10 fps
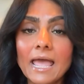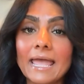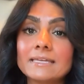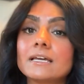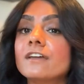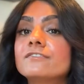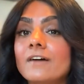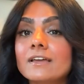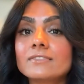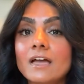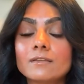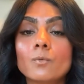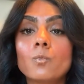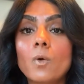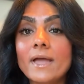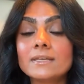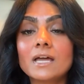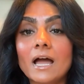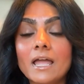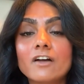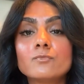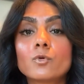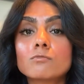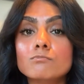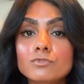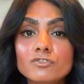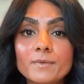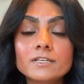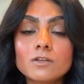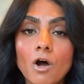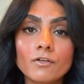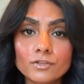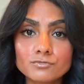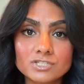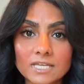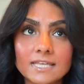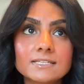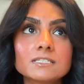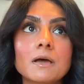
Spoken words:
And I find that when I have more movement on those days,